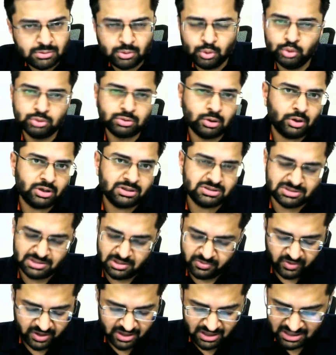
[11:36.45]
two slots
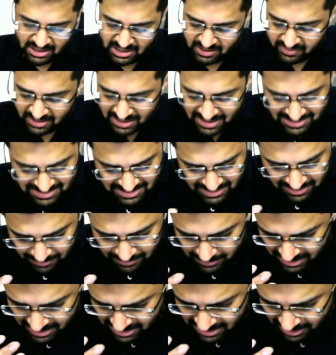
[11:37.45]
difficulty level it's a
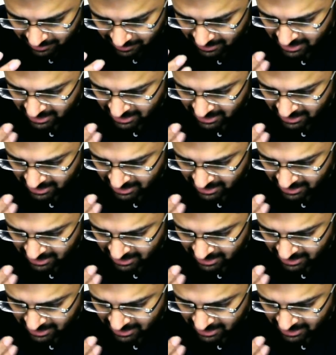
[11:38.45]
it's a